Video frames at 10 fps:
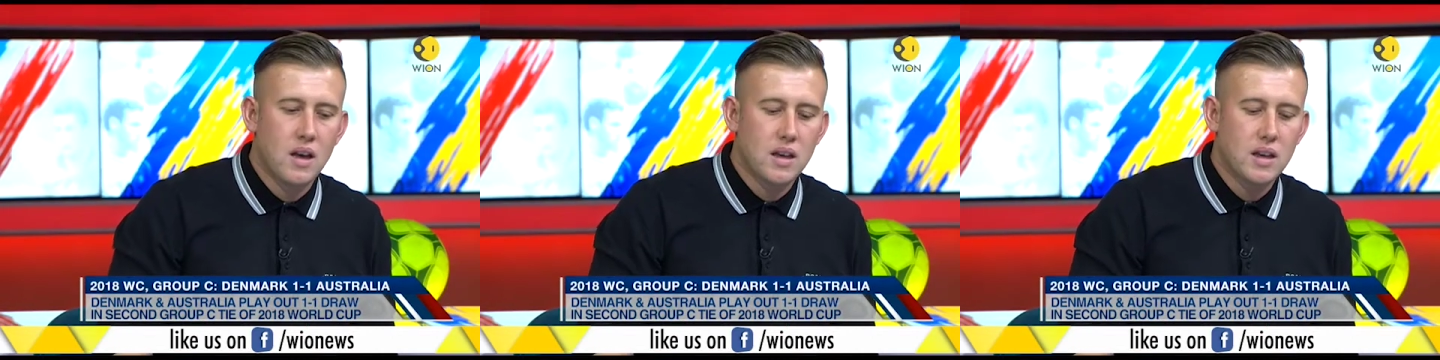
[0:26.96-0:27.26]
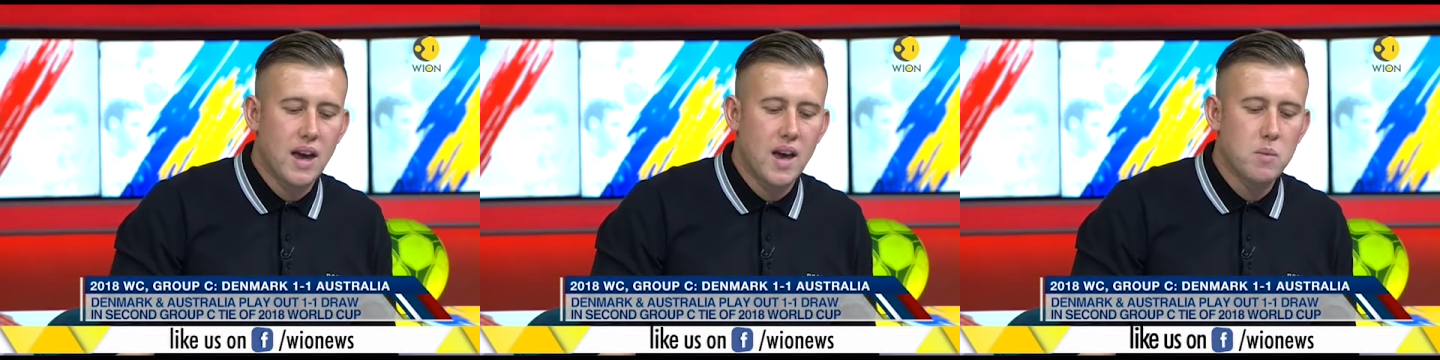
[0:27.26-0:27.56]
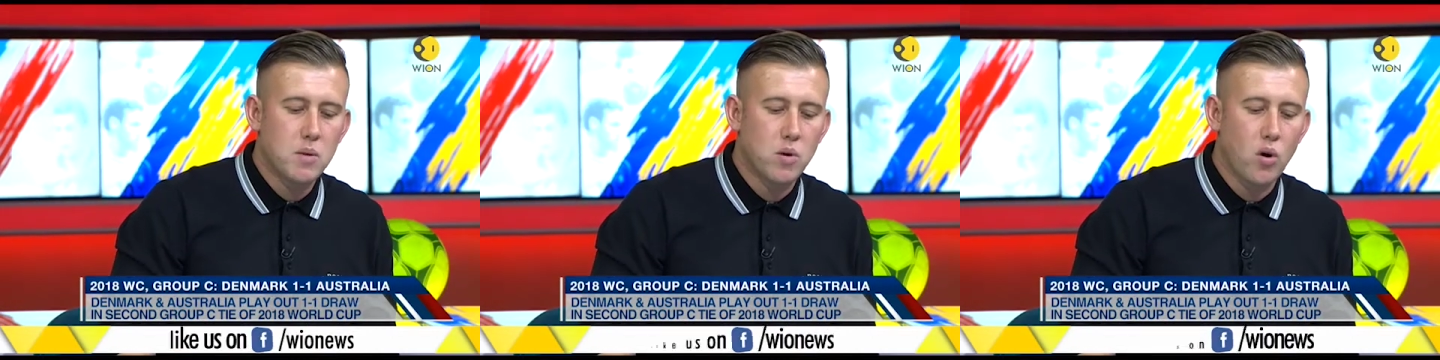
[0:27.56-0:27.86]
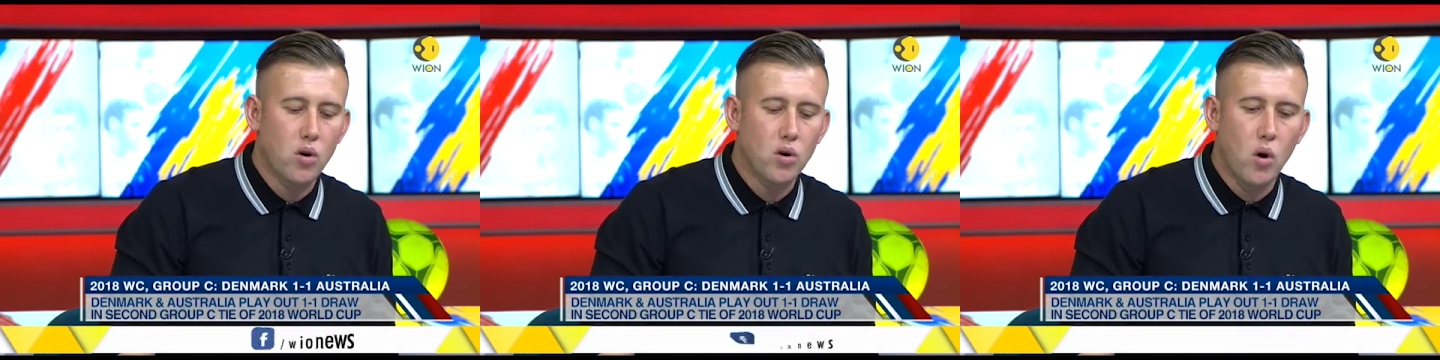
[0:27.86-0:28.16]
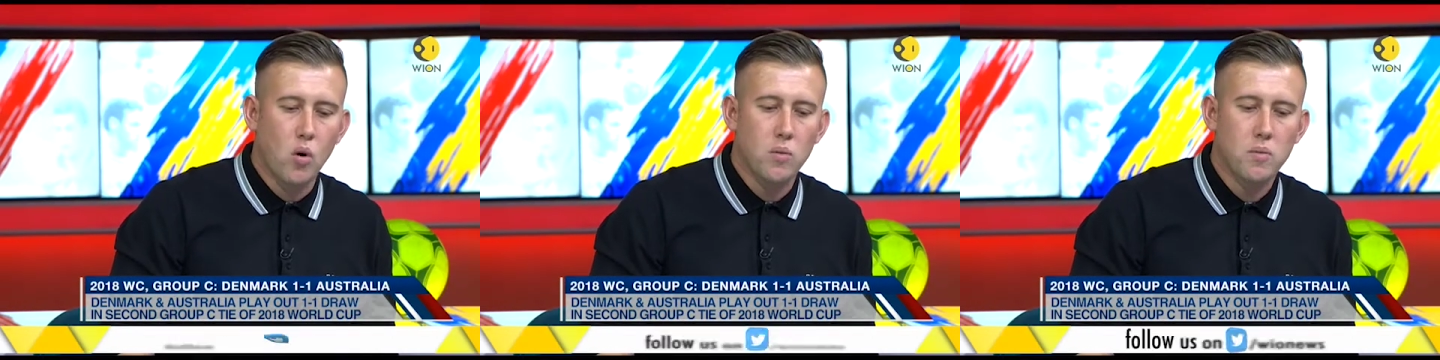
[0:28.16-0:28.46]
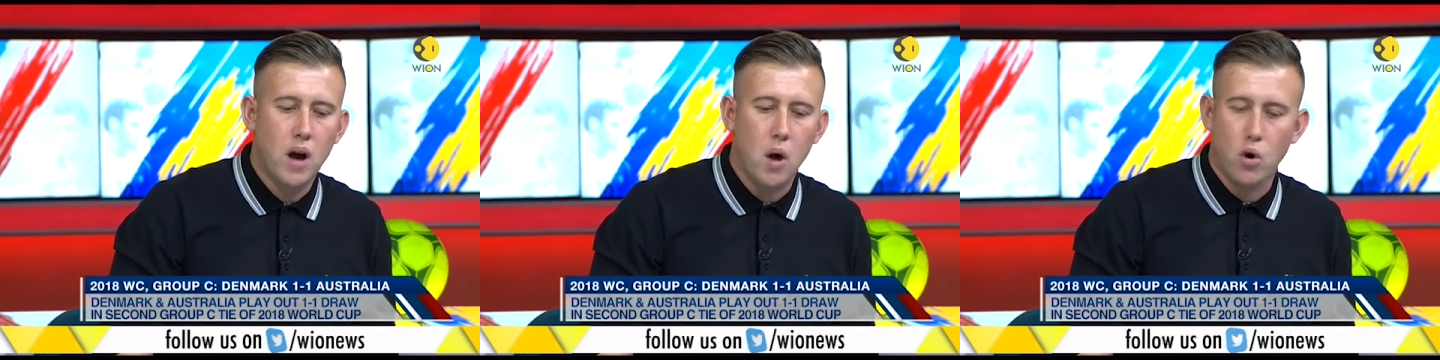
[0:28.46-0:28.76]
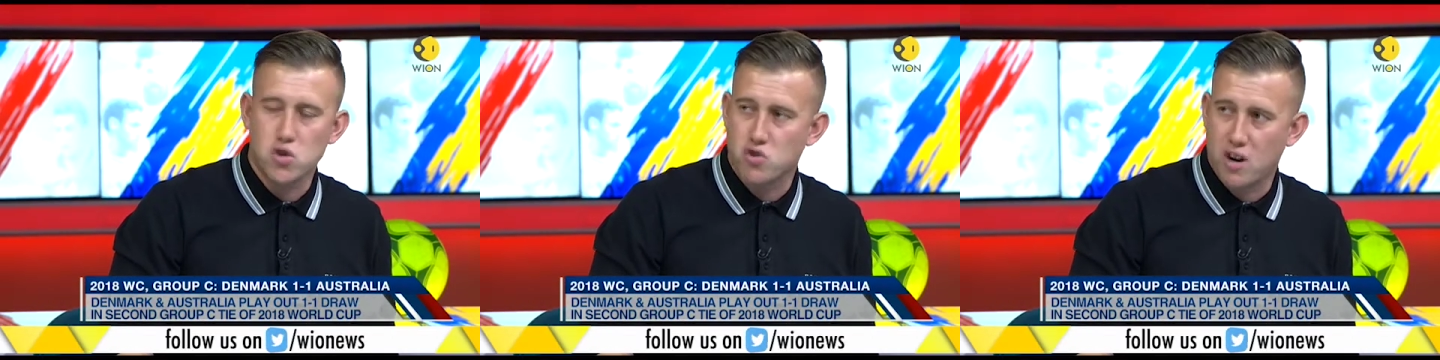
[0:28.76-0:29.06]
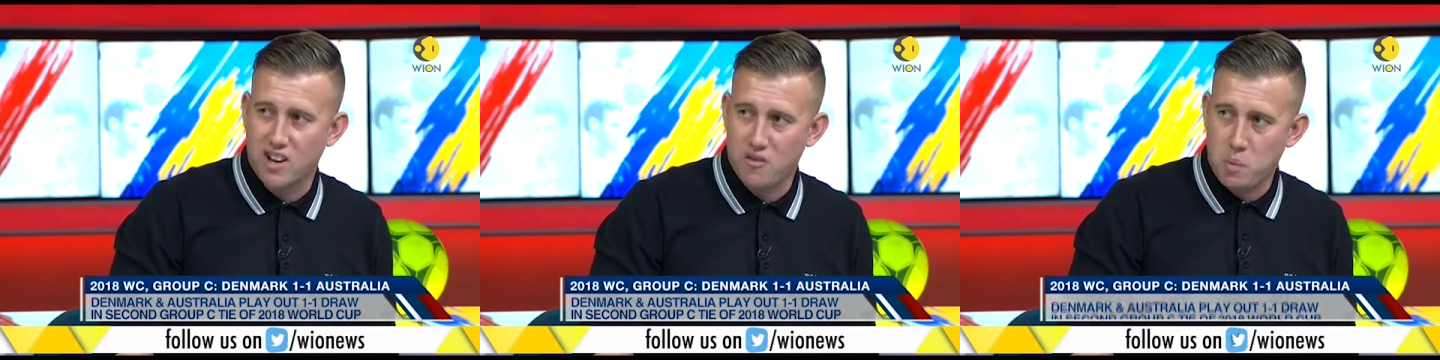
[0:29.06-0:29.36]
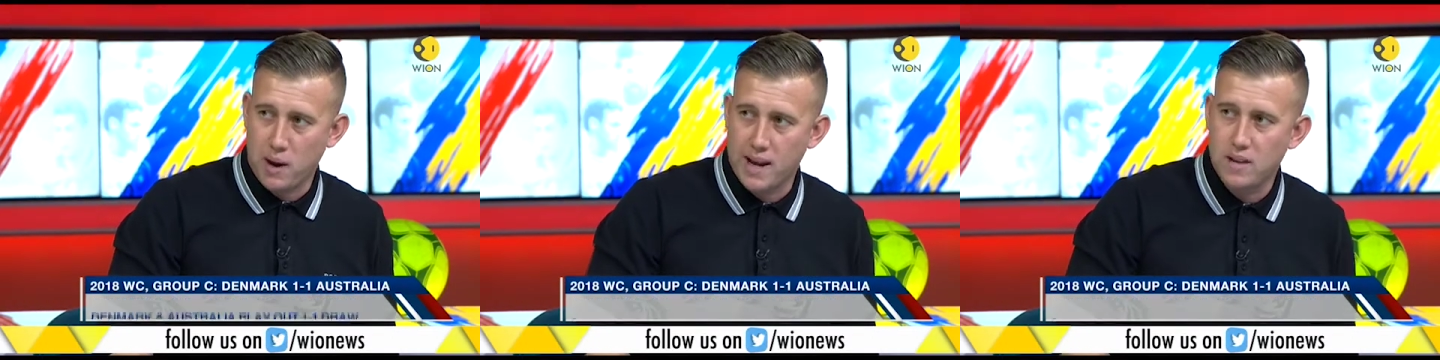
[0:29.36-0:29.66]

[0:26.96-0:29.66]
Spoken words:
Yeah, I mean, we all know how Australia have played.